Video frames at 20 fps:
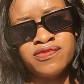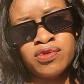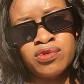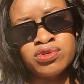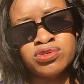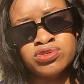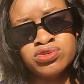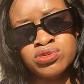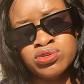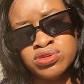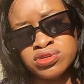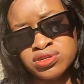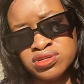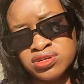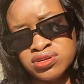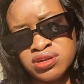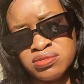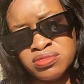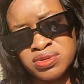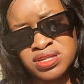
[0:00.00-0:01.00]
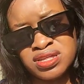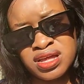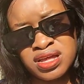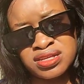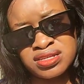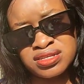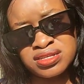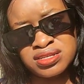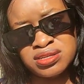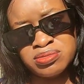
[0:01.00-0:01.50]
falls on the
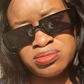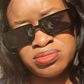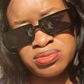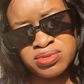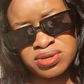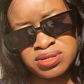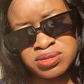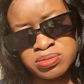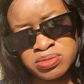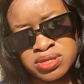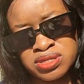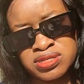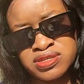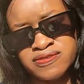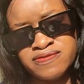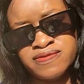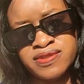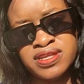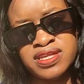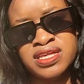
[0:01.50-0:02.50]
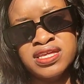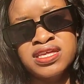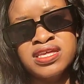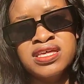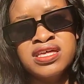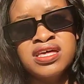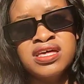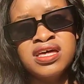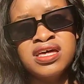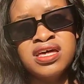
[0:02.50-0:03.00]
remitter slip respectively.
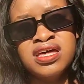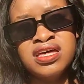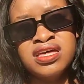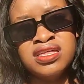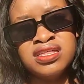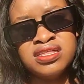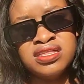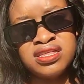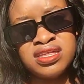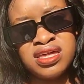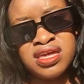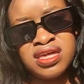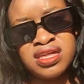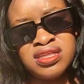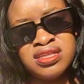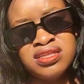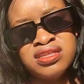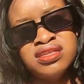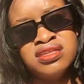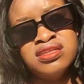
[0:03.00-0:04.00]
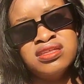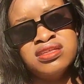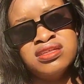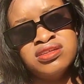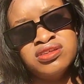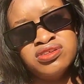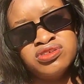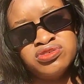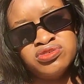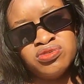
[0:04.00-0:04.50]
Then
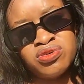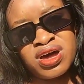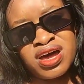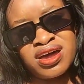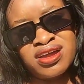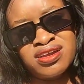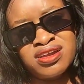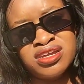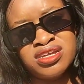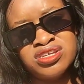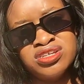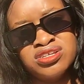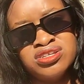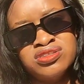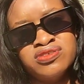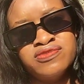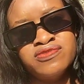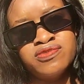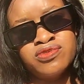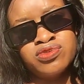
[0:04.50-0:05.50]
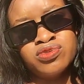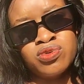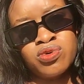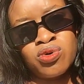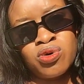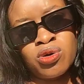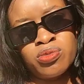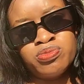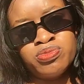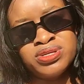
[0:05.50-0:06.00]
you arrange the
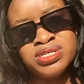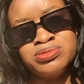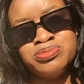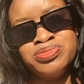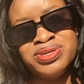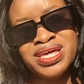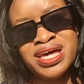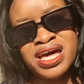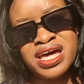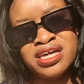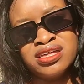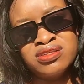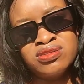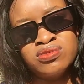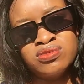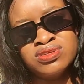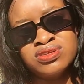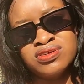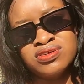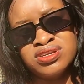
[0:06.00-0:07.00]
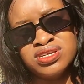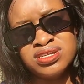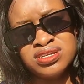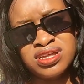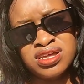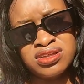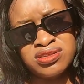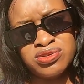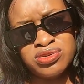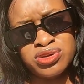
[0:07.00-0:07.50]
photocopies behind those
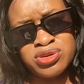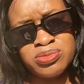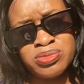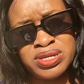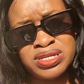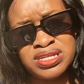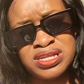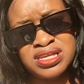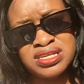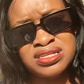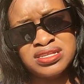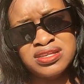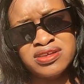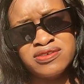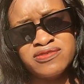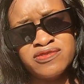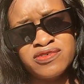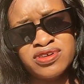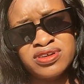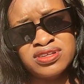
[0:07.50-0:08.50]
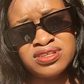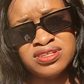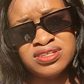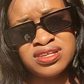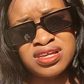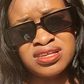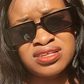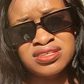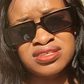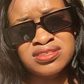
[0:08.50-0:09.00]
original documents. Let's take for
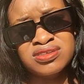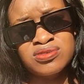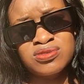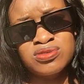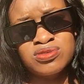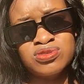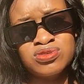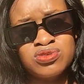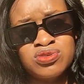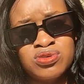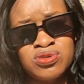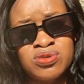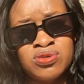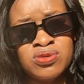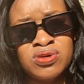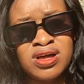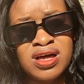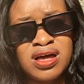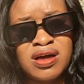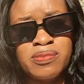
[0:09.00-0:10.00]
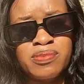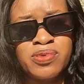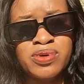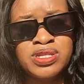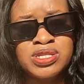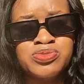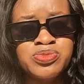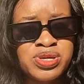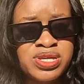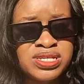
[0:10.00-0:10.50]
instance on your
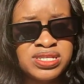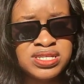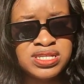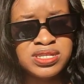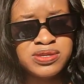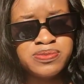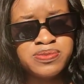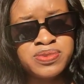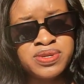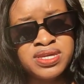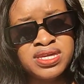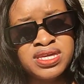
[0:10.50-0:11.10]
appointment slip,